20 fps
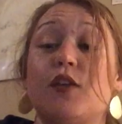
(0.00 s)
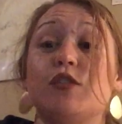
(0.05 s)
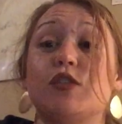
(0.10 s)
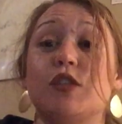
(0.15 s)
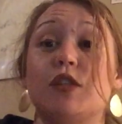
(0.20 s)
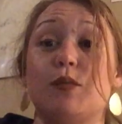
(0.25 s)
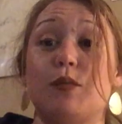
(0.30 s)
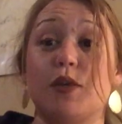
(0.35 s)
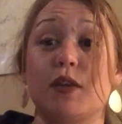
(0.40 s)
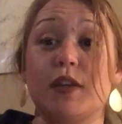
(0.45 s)
So
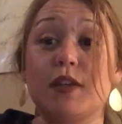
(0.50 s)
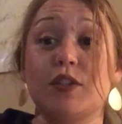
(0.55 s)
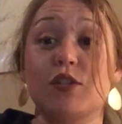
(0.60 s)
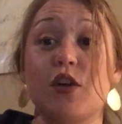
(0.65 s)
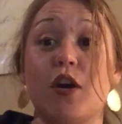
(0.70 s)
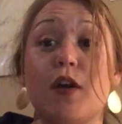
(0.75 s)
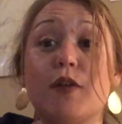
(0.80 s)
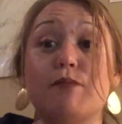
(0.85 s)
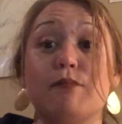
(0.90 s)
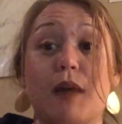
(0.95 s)
the book is
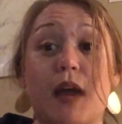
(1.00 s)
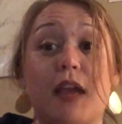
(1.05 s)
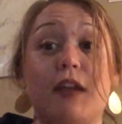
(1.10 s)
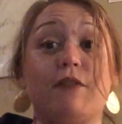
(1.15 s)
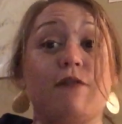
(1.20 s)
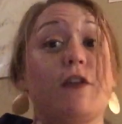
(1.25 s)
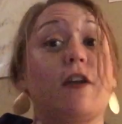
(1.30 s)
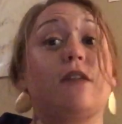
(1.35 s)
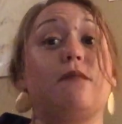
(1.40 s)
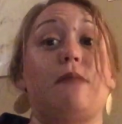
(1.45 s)
called My
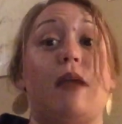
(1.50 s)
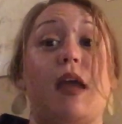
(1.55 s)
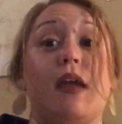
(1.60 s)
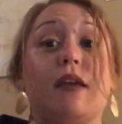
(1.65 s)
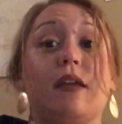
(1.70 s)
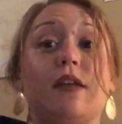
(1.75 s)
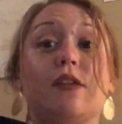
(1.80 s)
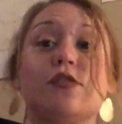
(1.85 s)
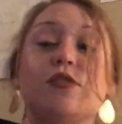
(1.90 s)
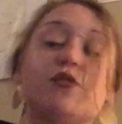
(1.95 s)
Friend
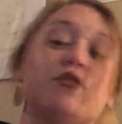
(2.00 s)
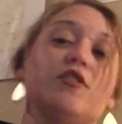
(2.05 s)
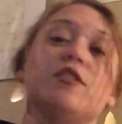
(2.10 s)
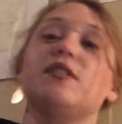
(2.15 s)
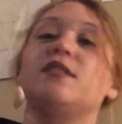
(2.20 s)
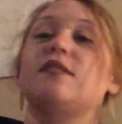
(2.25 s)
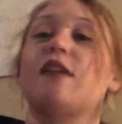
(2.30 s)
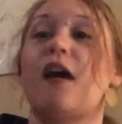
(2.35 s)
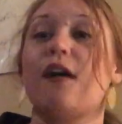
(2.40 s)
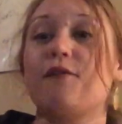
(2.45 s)
Maggie. So
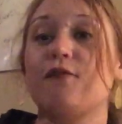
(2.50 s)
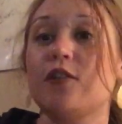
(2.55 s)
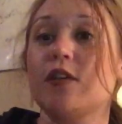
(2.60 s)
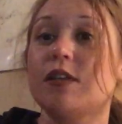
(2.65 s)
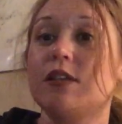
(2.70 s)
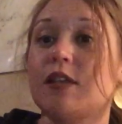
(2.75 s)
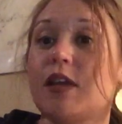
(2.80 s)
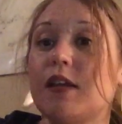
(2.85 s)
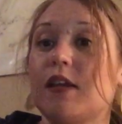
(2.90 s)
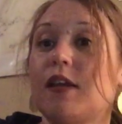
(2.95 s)
just stop for
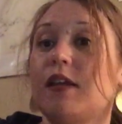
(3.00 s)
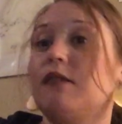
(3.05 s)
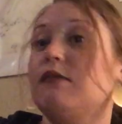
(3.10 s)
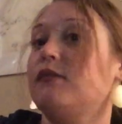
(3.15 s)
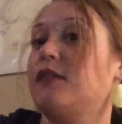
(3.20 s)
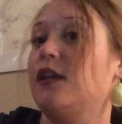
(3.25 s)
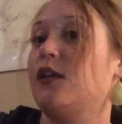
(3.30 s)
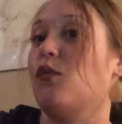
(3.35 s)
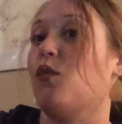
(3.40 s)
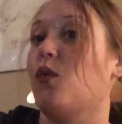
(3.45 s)
a second
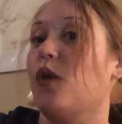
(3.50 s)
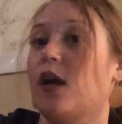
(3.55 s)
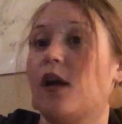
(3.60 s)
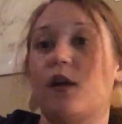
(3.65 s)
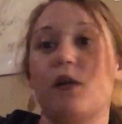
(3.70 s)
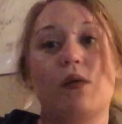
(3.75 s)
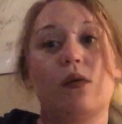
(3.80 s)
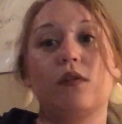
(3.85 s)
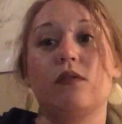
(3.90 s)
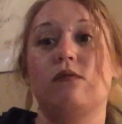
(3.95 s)
and think, what
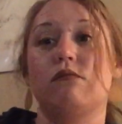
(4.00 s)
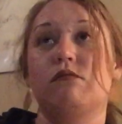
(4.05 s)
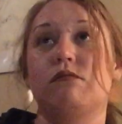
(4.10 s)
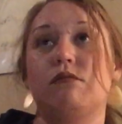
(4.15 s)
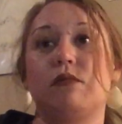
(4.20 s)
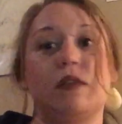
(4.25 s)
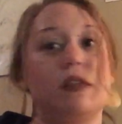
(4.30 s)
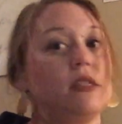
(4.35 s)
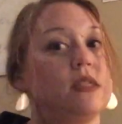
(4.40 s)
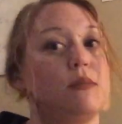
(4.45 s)

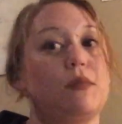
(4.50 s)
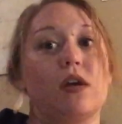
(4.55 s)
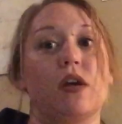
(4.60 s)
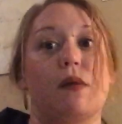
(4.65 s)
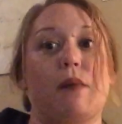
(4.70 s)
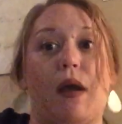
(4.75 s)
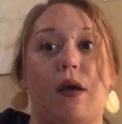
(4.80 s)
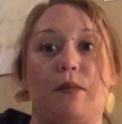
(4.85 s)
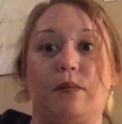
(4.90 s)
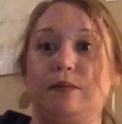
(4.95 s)
is the book
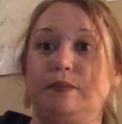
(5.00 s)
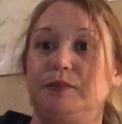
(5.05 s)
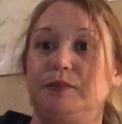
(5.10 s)
about?